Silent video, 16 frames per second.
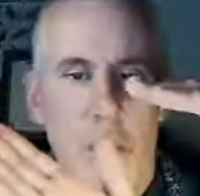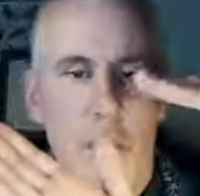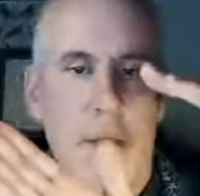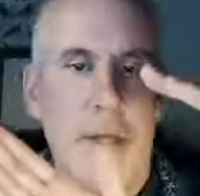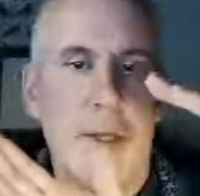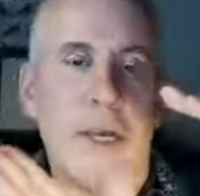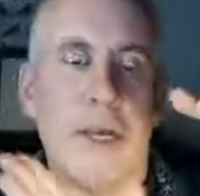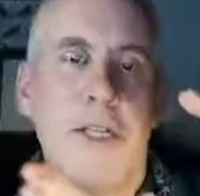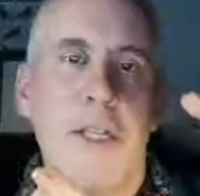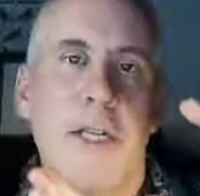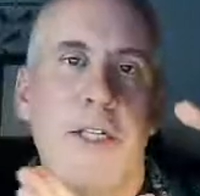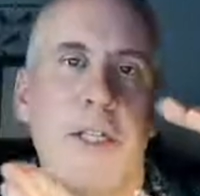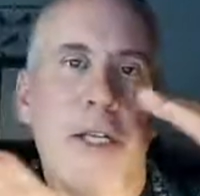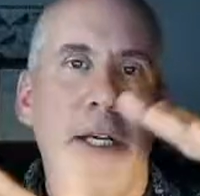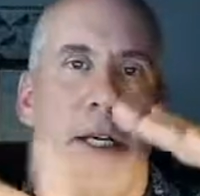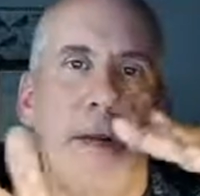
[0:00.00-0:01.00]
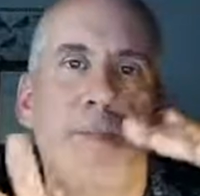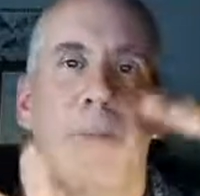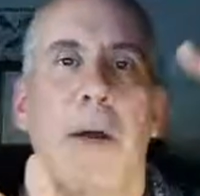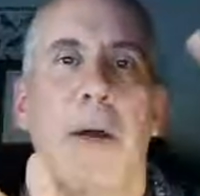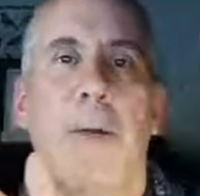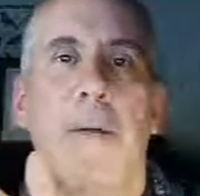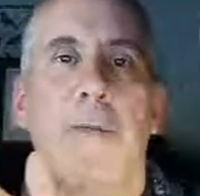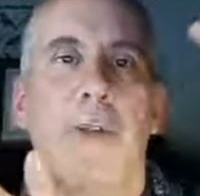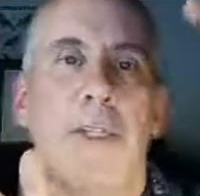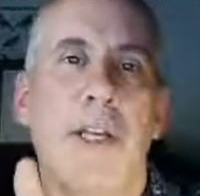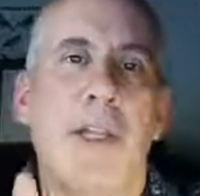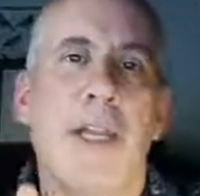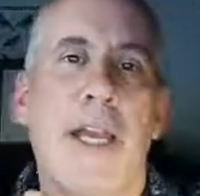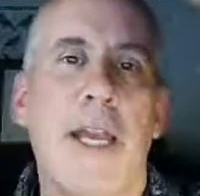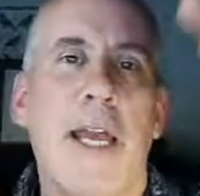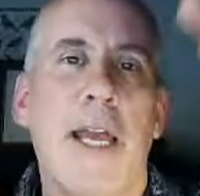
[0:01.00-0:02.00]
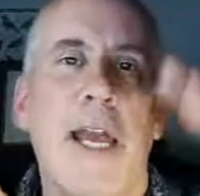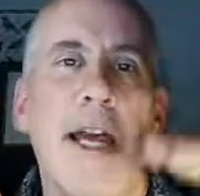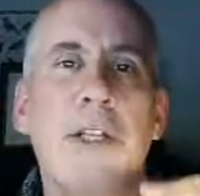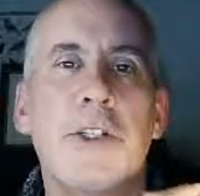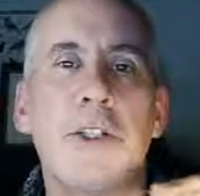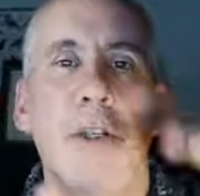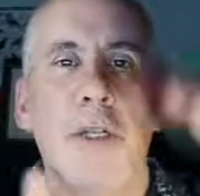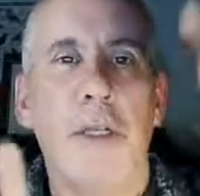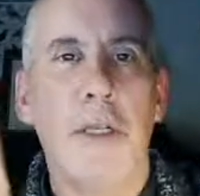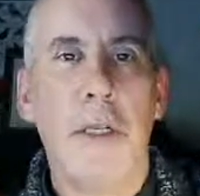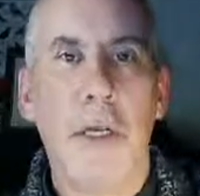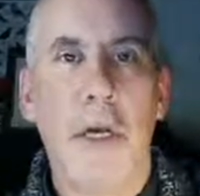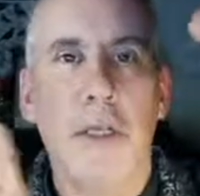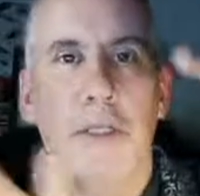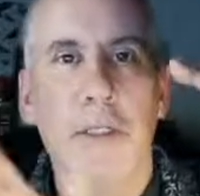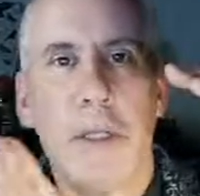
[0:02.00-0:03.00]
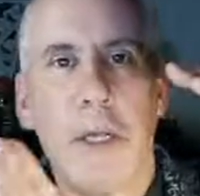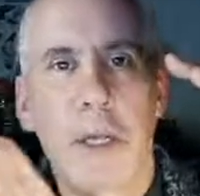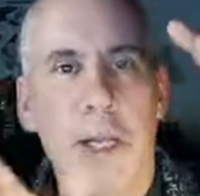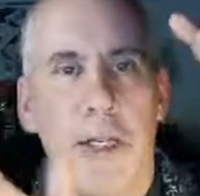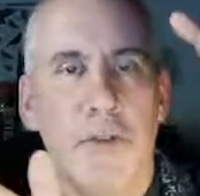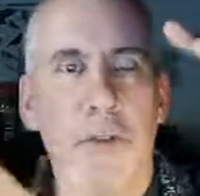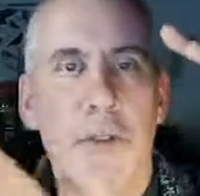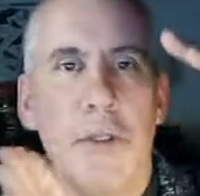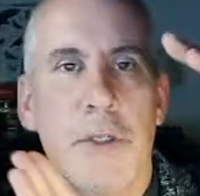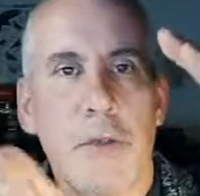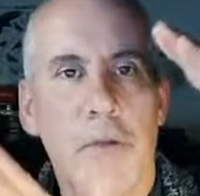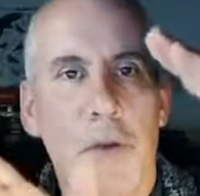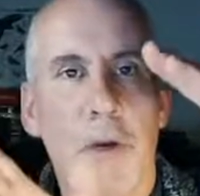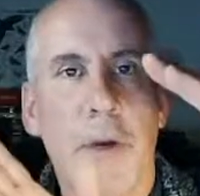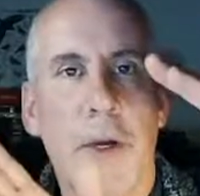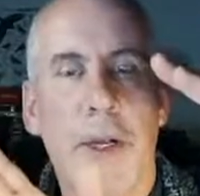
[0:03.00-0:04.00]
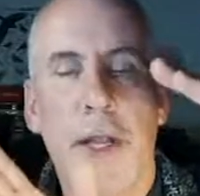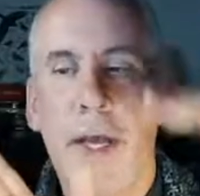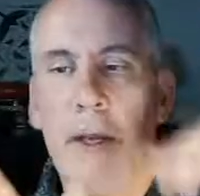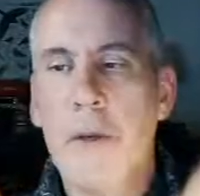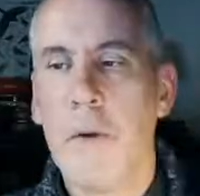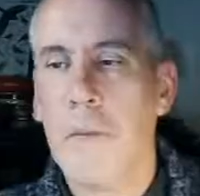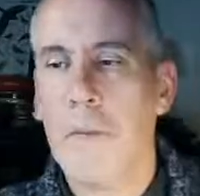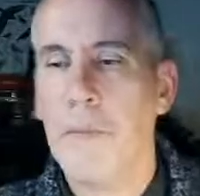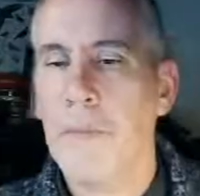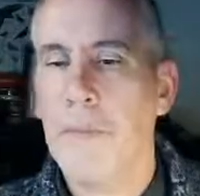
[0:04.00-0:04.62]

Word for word: That there's actually a uh, if it's a thick hedge, you can cut an entrance through at an angle.